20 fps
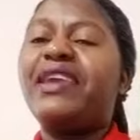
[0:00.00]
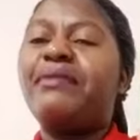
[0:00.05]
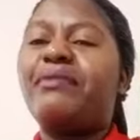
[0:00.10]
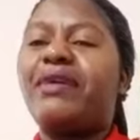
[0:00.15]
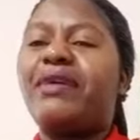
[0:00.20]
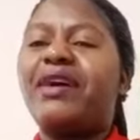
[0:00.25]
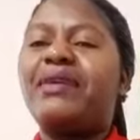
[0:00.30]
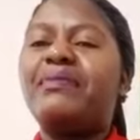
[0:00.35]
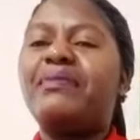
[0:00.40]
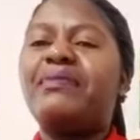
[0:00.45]
a
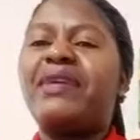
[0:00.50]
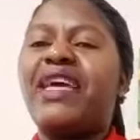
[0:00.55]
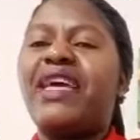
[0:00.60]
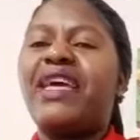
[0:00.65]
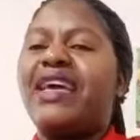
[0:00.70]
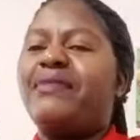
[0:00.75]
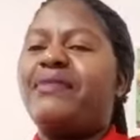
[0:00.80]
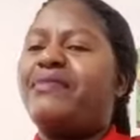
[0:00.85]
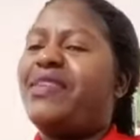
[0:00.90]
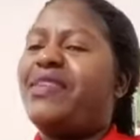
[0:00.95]
mom,
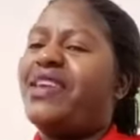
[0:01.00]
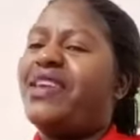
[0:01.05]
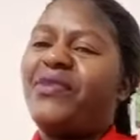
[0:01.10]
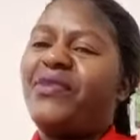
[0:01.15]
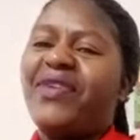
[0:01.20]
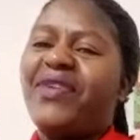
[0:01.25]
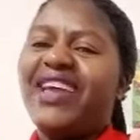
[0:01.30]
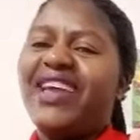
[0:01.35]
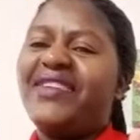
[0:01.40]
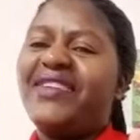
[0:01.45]
being a
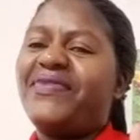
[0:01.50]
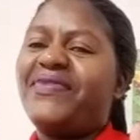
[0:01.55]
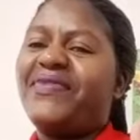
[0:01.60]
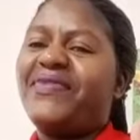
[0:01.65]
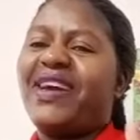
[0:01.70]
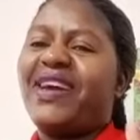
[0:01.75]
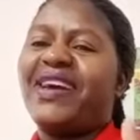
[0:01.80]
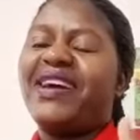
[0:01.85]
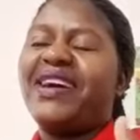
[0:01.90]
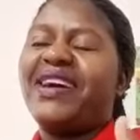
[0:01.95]
wife,
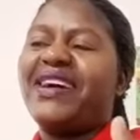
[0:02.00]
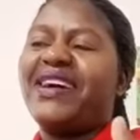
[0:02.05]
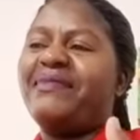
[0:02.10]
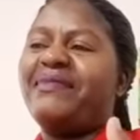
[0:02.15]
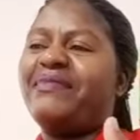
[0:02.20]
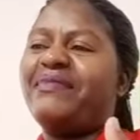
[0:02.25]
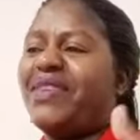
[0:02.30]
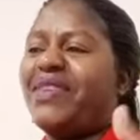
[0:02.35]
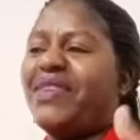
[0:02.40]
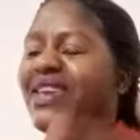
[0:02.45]

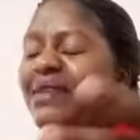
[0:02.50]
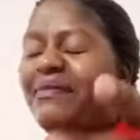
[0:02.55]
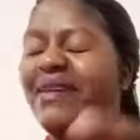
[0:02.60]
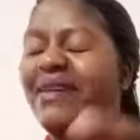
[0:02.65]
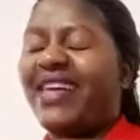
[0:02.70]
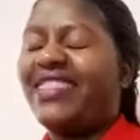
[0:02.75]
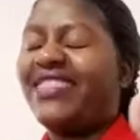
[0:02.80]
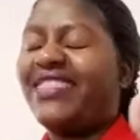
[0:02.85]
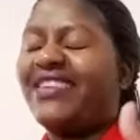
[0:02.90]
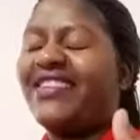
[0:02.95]
being a
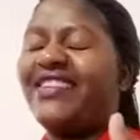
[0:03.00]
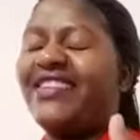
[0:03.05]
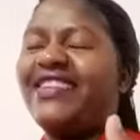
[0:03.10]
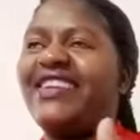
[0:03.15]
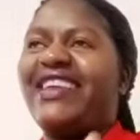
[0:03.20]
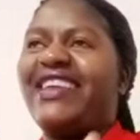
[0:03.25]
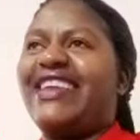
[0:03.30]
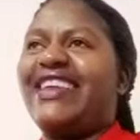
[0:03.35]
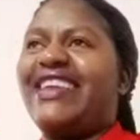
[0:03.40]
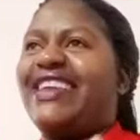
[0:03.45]
mother,
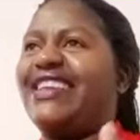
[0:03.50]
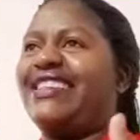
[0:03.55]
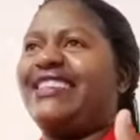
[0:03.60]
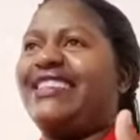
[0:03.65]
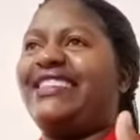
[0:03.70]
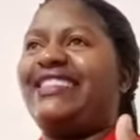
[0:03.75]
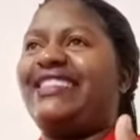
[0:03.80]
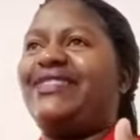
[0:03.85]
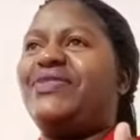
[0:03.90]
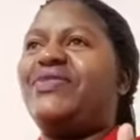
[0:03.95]
and
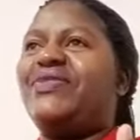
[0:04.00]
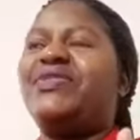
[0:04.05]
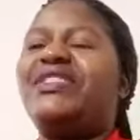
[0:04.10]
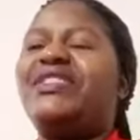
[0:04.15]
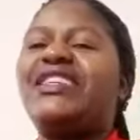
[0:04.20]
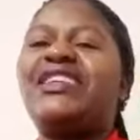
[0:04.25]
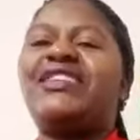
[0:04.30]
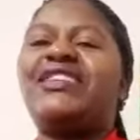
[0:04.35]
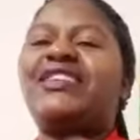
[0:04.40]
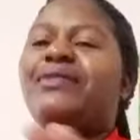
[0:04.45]

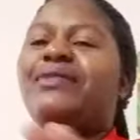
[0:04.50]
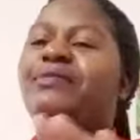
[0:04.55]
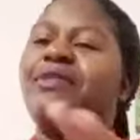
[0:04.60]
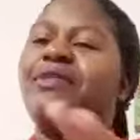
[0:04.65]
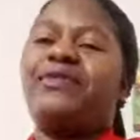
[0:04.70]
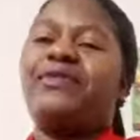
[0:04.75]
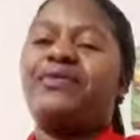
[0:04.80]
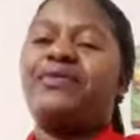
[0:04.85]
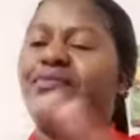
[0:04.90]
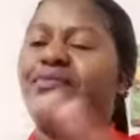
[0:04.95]
juggling
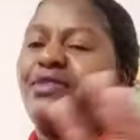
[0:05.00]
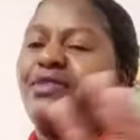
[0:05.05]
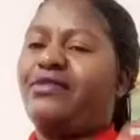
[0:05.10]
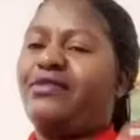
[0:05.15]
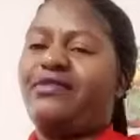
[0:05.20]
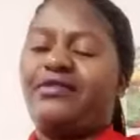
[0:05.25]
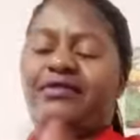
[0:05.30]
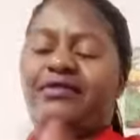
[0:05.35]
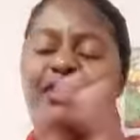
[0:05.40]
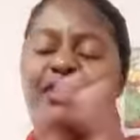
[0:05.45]

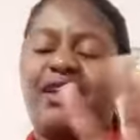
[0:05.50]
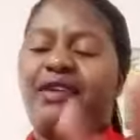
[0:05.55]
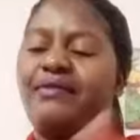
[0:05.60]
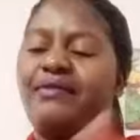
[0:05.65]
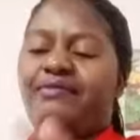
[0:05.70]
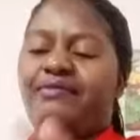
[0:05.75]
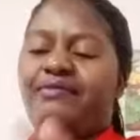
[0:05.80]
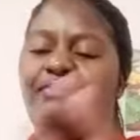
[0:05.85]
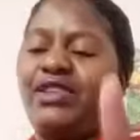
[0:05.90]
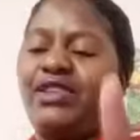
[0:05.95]

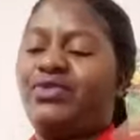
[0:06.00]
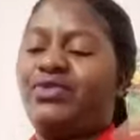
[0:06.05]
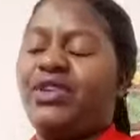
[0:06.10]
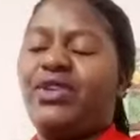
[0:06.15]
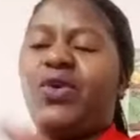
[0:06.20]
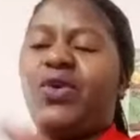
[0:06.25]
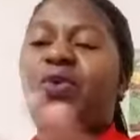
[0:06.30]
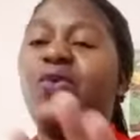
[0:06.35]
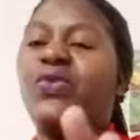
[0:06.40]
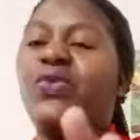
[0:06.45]
between
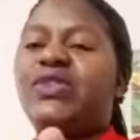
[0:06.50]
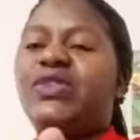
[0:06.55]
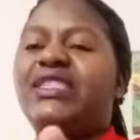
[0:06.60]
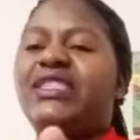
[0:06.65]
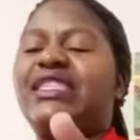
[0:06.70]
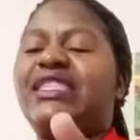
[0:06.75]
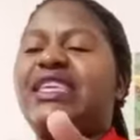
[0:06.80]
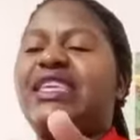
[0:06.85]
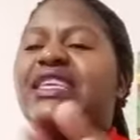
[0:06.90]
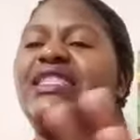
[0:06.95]
all those
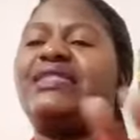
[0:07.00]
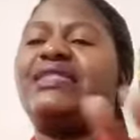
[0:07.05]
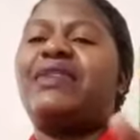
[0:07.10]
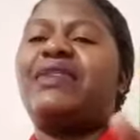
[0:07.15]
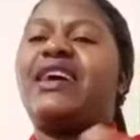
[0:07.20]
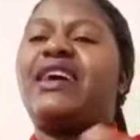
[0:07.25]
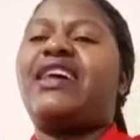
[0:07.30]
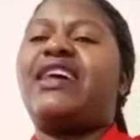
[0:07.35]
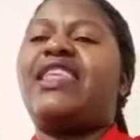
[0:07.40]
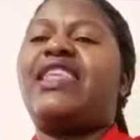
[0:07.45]
things.
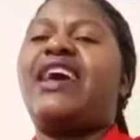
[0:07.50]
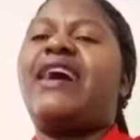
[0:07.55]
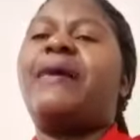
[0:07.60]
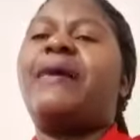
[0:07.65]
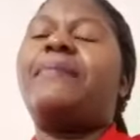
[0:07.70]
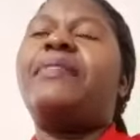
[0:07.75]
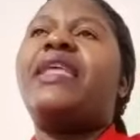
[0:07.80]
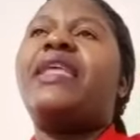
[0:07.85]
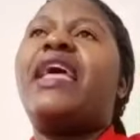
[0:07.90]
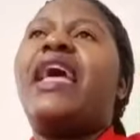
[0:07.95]
But
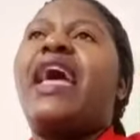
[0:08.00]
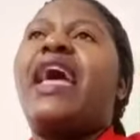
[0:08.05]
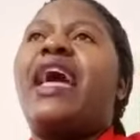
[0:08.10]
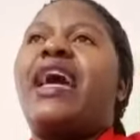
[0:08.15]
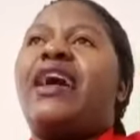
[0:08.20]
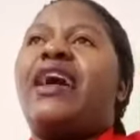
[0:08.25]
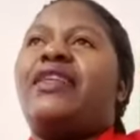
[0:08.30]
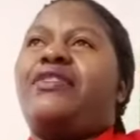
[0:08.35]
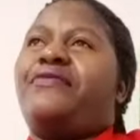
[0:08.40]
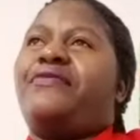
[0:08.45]

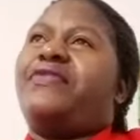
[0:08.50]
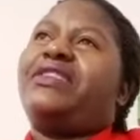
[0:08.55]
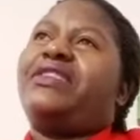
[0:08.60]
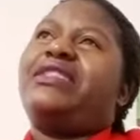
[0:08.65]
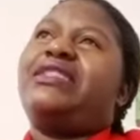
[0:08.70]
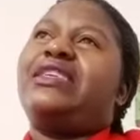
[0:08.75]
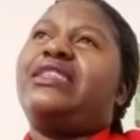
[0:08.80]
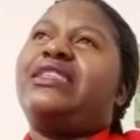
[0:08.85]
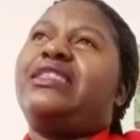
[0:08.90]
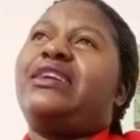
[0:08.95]
the first
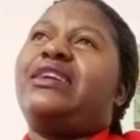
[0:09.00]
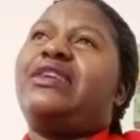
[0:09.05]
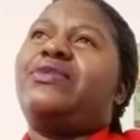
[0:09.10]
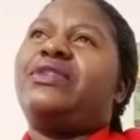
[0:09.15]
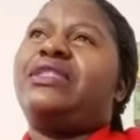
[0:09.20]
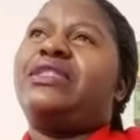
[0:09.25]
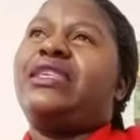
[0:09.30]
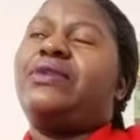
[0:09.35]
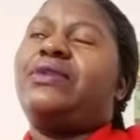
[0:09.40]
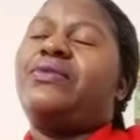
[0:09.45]
thing that I
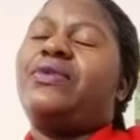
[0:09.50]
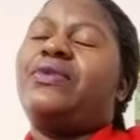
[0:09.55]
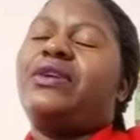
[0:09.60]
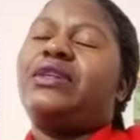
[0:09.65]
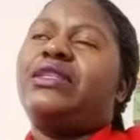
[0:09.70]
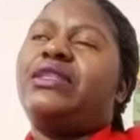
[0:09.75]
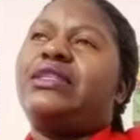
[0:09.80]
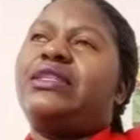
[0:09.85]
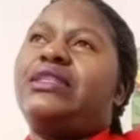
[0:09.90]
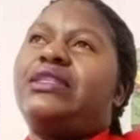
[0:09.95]
would say
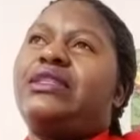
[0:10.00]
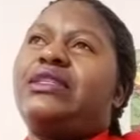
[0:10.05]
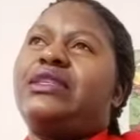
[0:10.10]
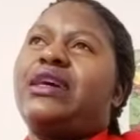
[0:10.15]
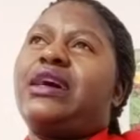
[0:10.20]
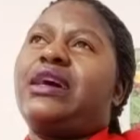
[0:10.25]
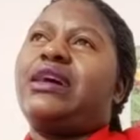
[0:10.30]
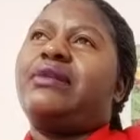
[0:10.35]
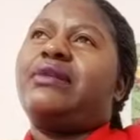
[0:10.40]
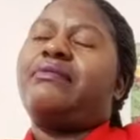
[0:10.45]
was
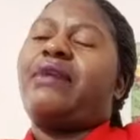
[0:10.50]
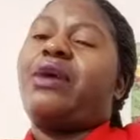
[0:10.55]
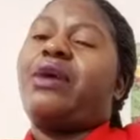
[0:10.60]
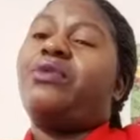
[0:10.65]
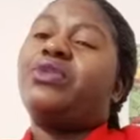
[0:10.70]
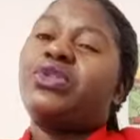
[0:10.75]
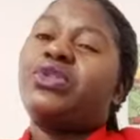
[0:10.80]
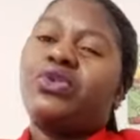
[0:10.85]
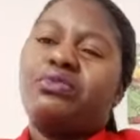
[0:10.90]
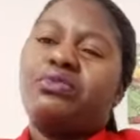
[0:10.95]
I
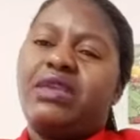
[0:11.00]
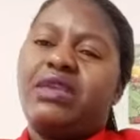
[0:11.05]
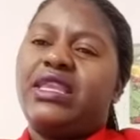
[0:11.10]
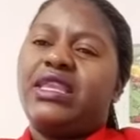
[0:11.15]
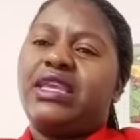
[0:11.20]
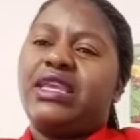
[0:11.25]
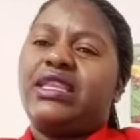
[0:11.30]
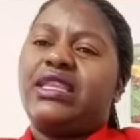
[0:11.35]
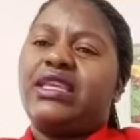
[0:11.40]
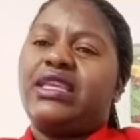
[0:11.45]
was
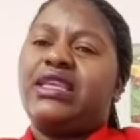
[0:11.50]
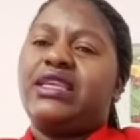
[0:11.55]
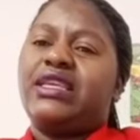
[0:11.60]
committed.